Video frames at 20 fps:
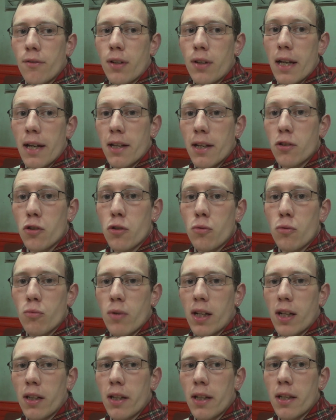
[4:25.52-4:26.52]
uh, to
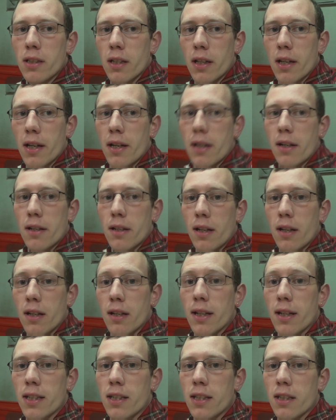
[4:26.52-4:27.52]
Wellies, and
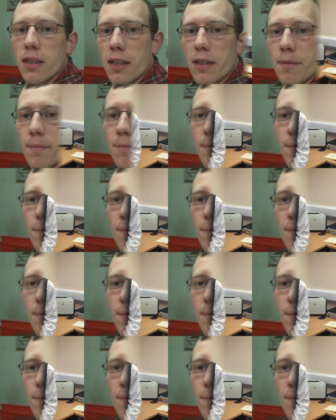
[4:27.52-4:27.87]
this is it.